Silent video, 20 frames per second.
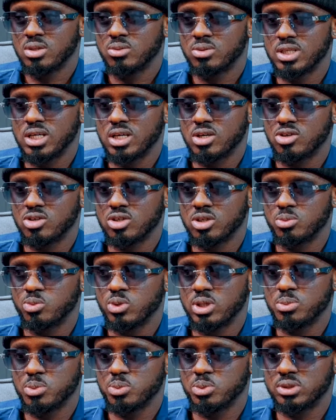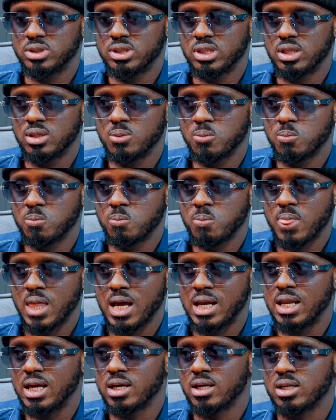When I grew up, when people say,
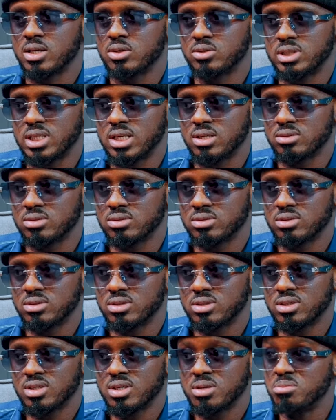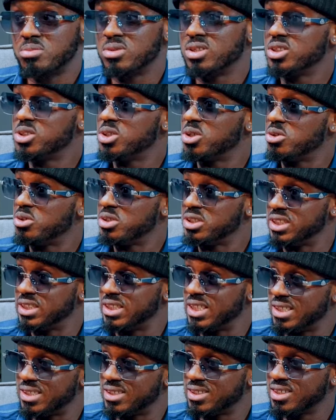I like your sound, means you're
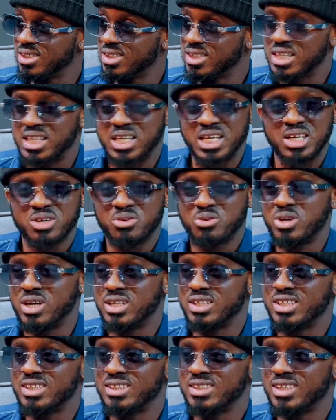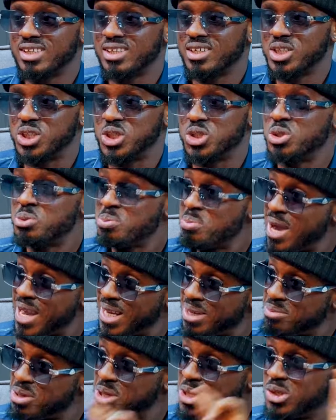original. When they say, you
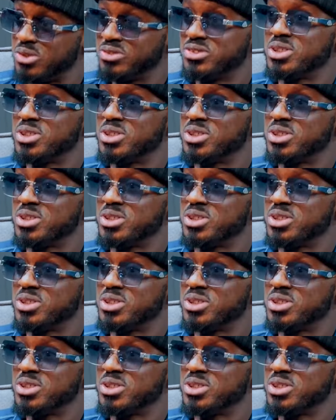remind me of